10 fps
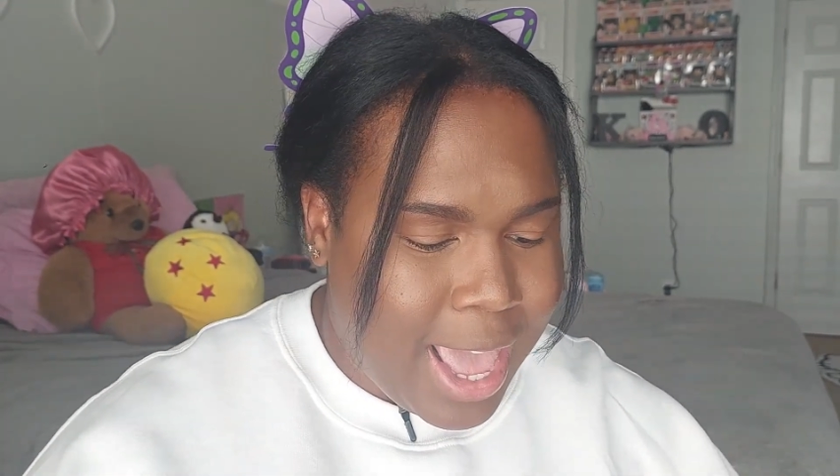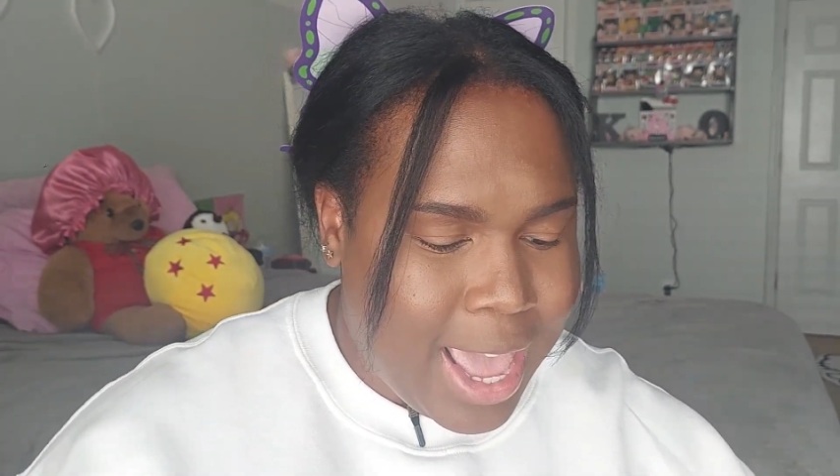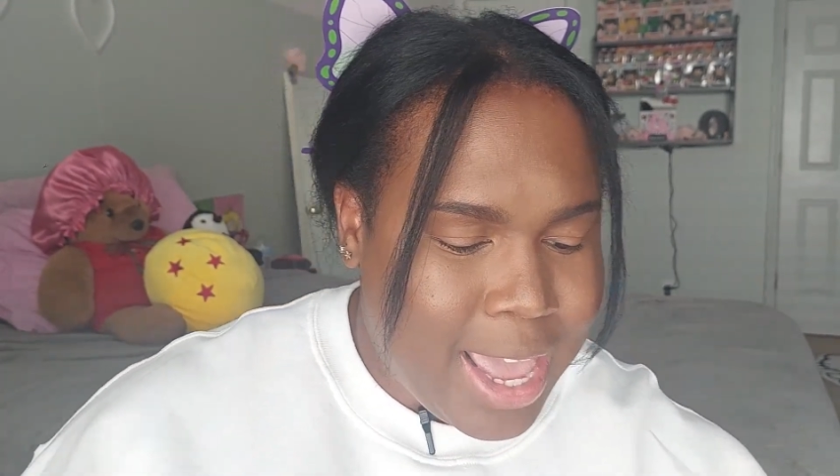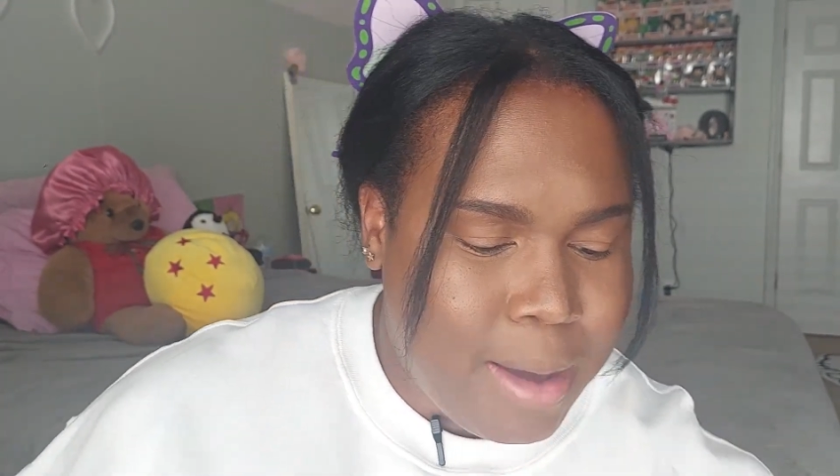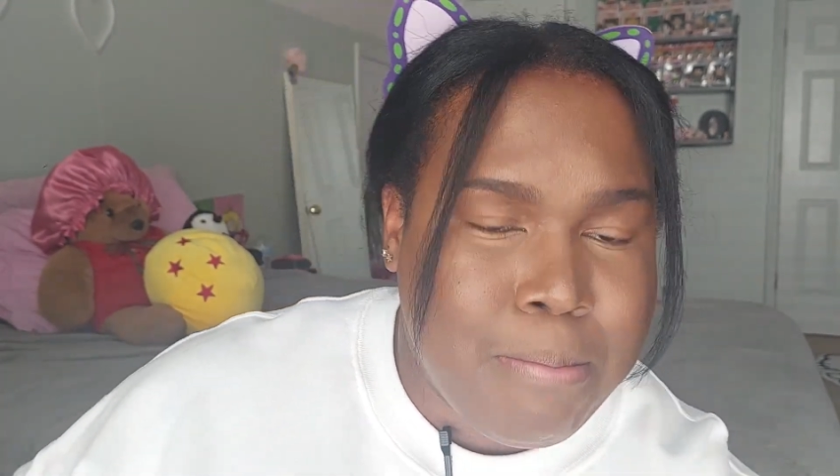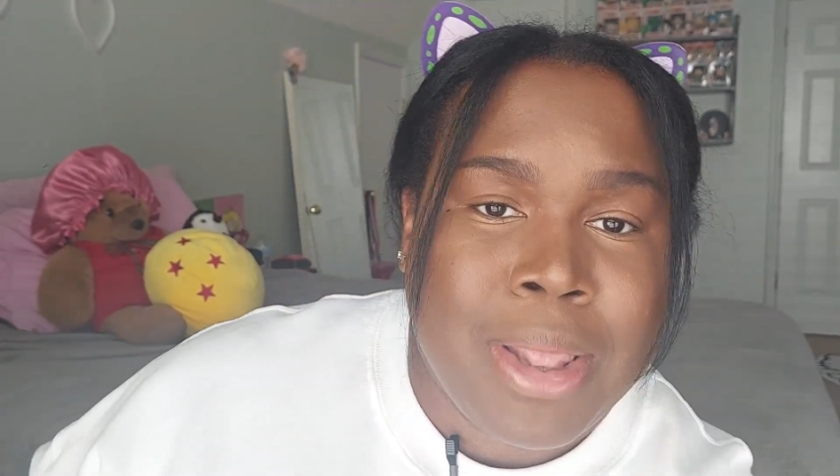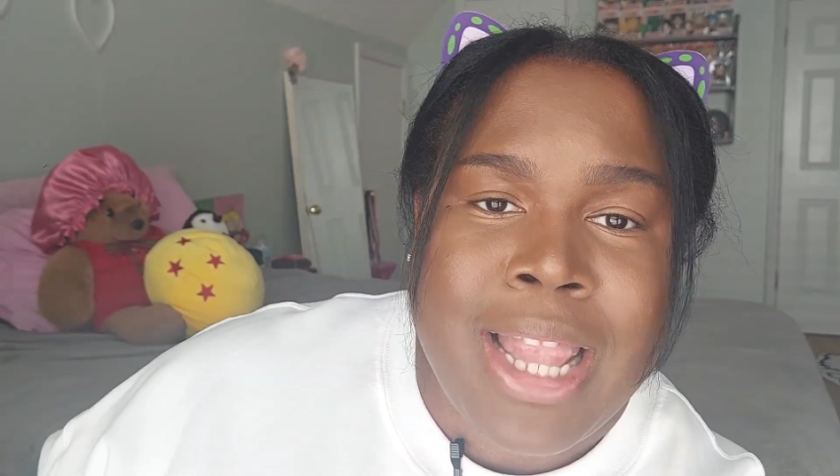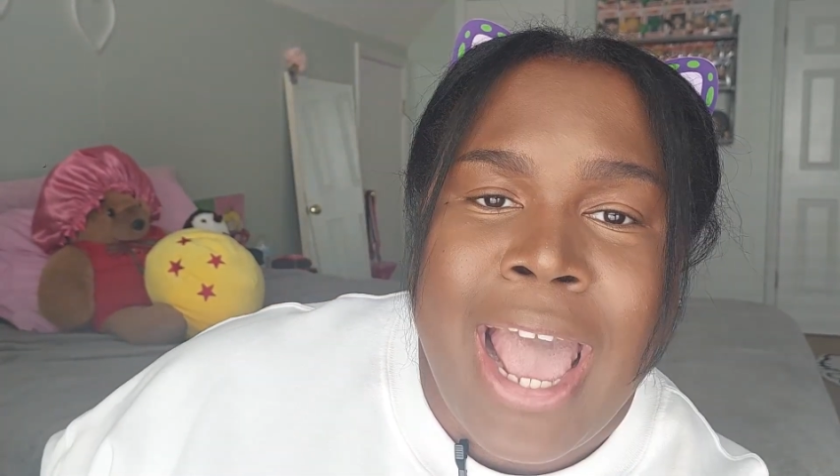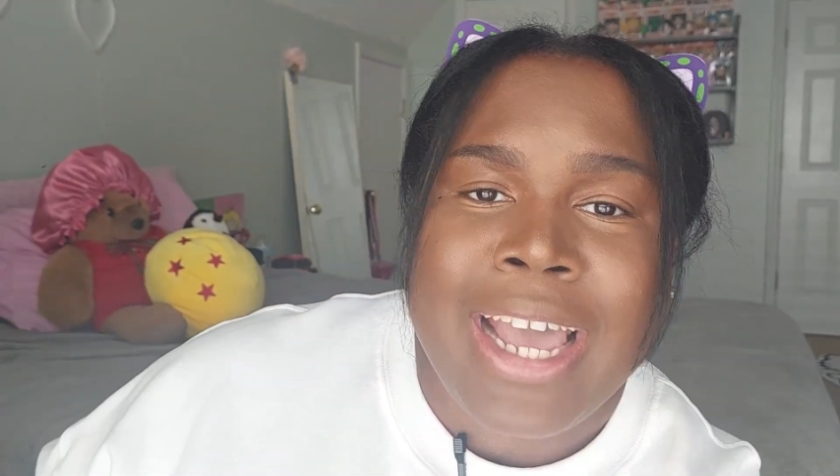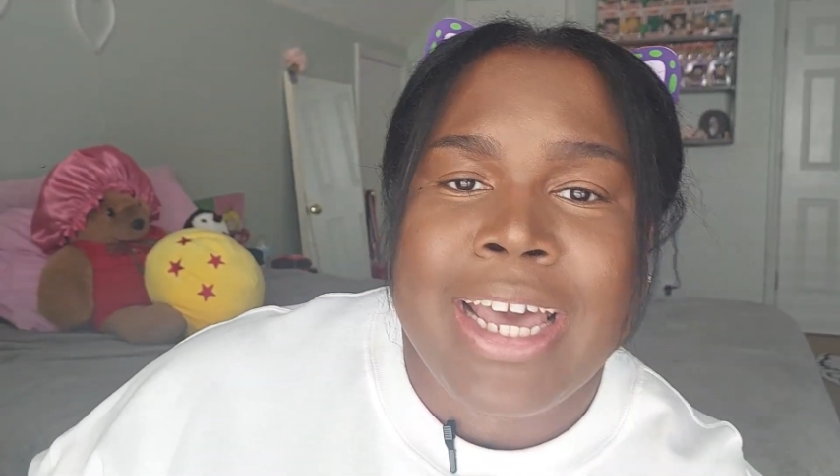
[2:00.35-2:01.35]
a
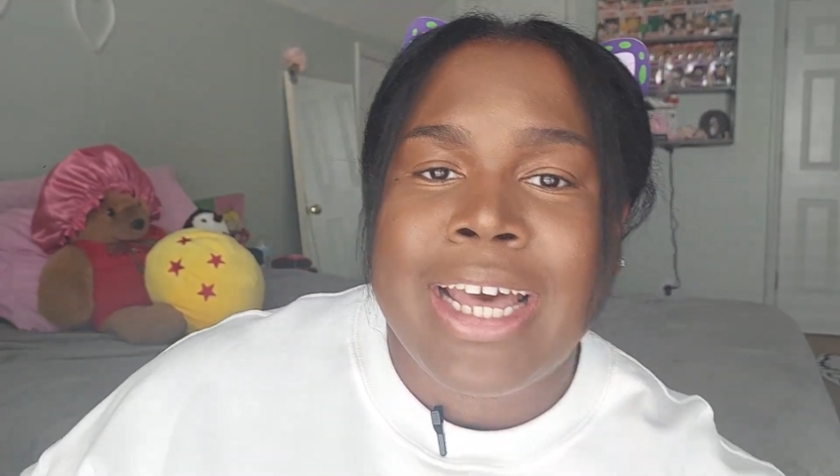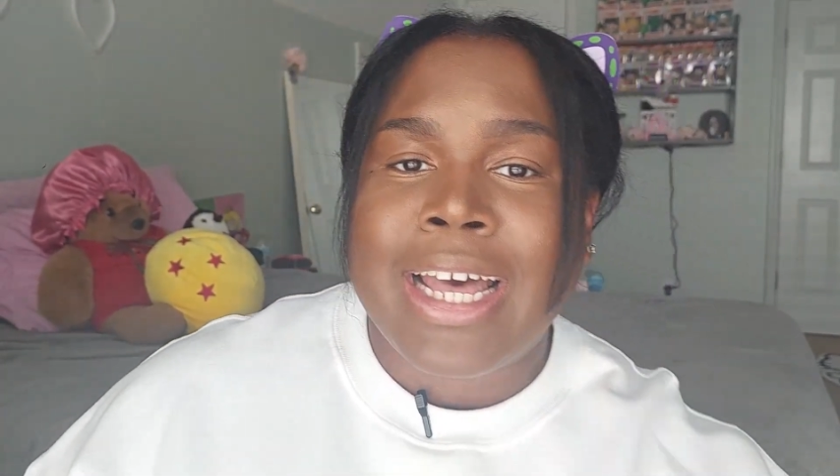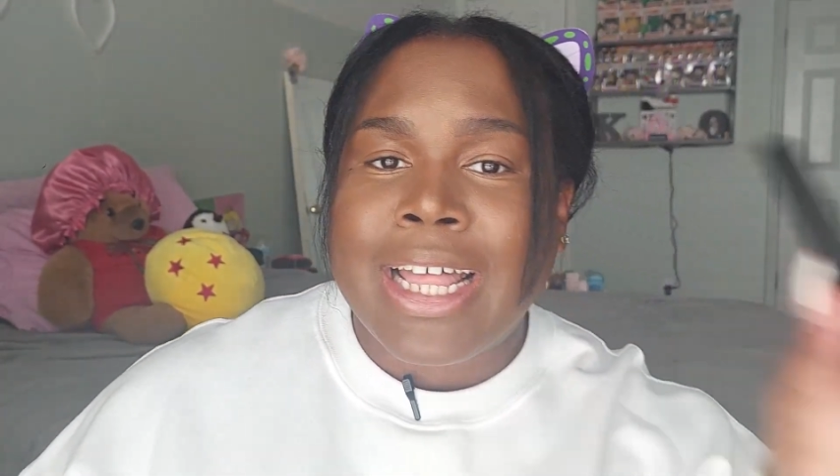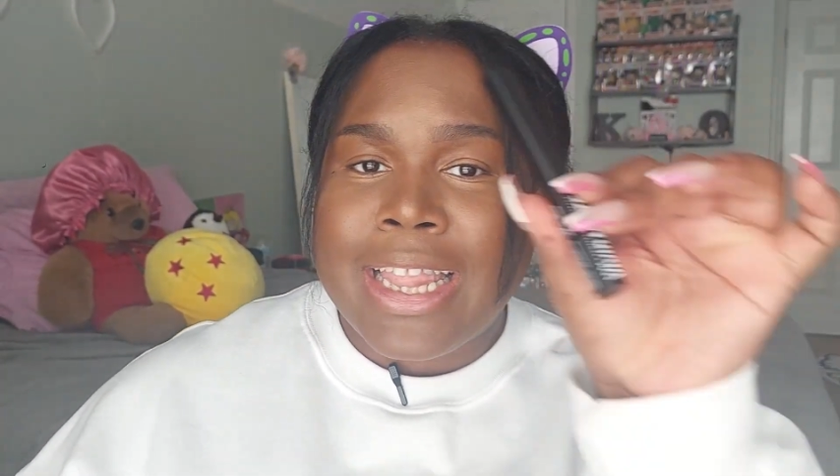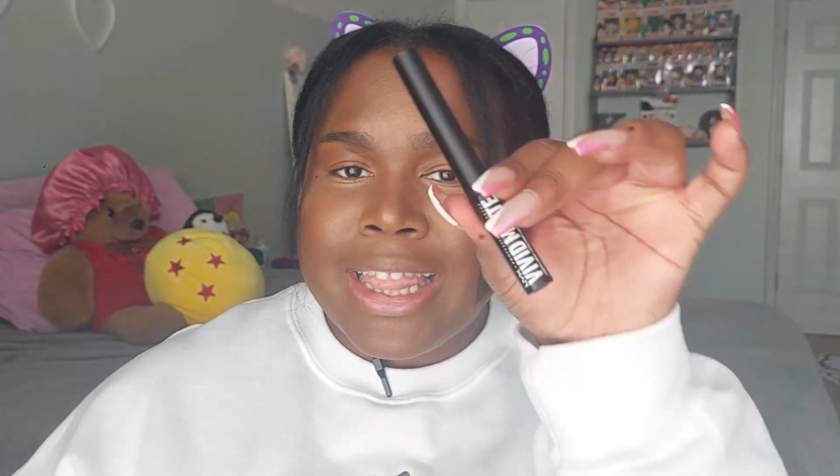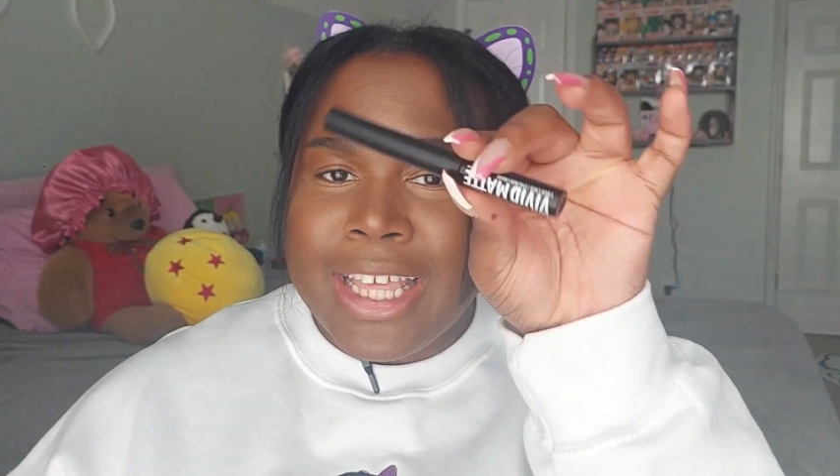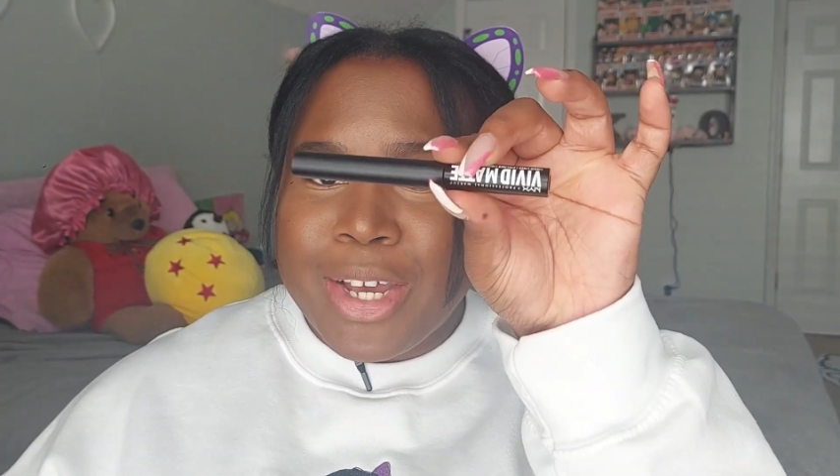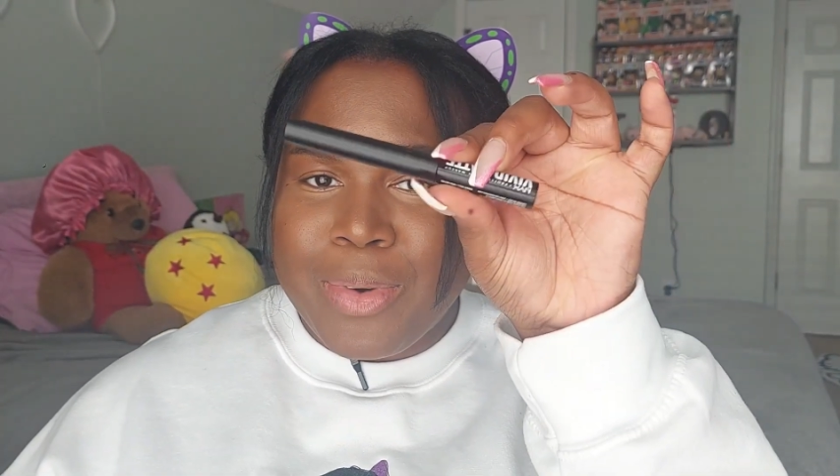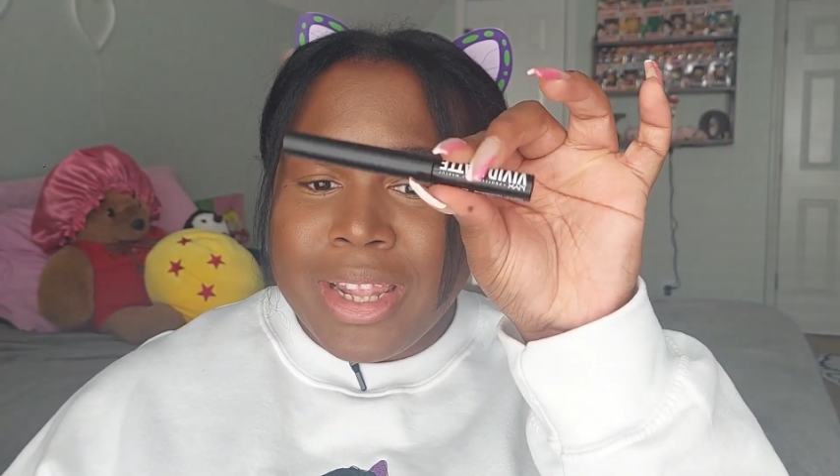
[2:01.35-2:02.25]
black liquid